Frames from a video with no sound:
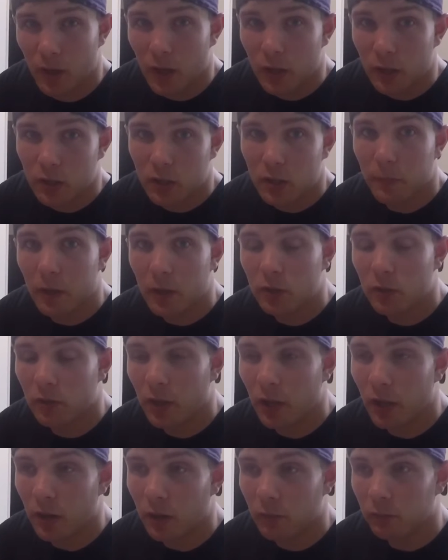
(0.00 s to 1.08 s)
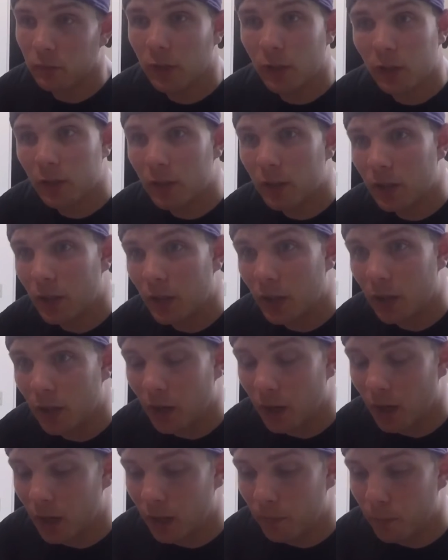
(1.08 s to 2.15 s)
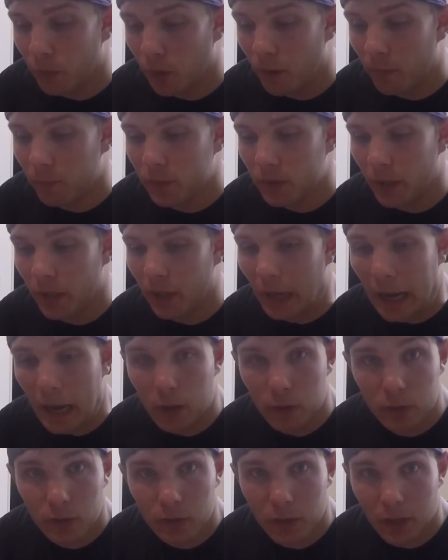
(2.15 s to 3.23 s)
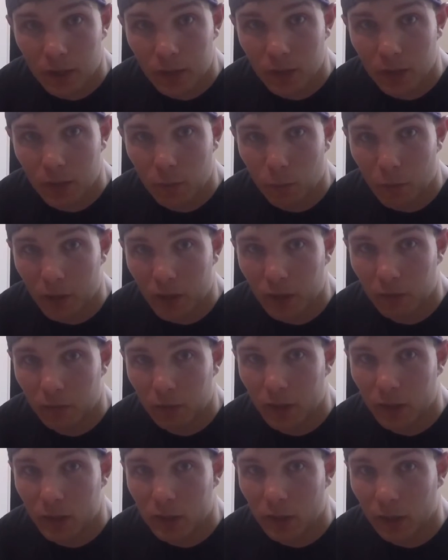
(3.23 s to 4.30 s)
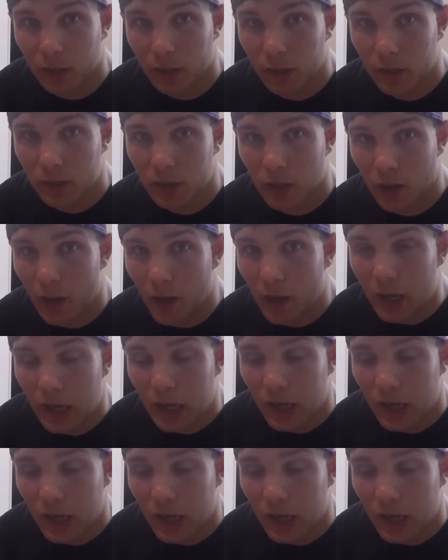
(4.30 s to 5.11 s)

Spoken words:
just to make sure that I don't run into any problems like Hauser Tech did when he reinstalled his. He